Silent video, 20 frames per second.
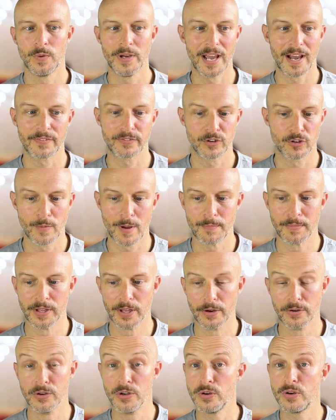have to remember
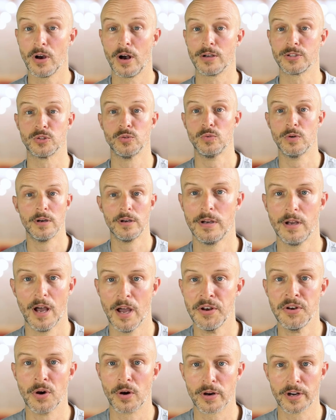though, Newcastle
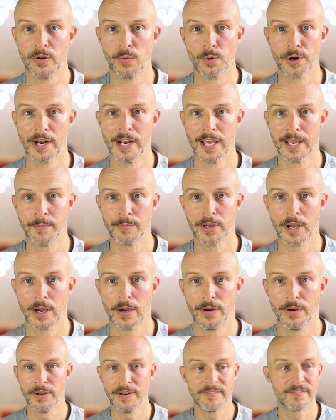are not going to want to let him go.
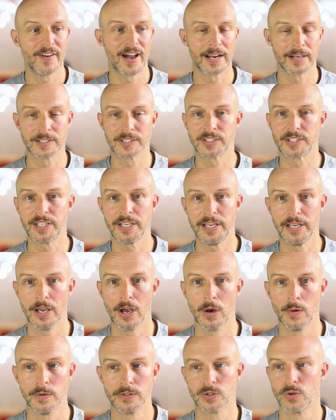In fact, the
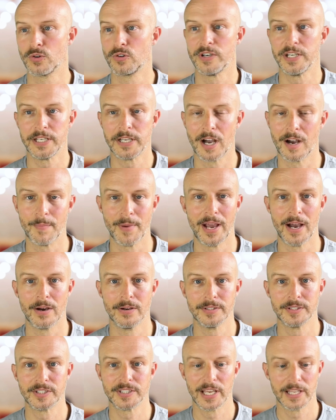CEO has already come out
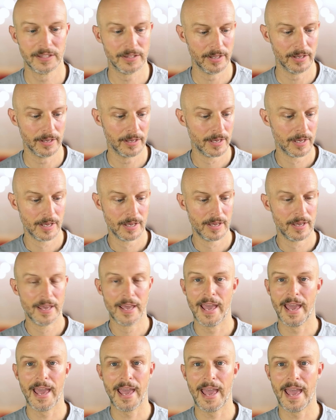and said that
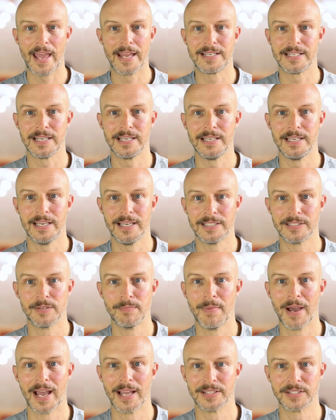Eddie is the
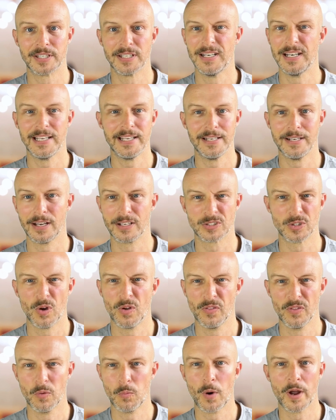man to lead us
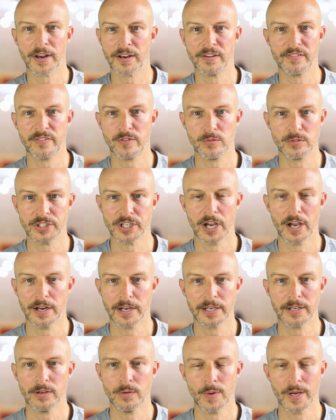on the wonderful journey that we're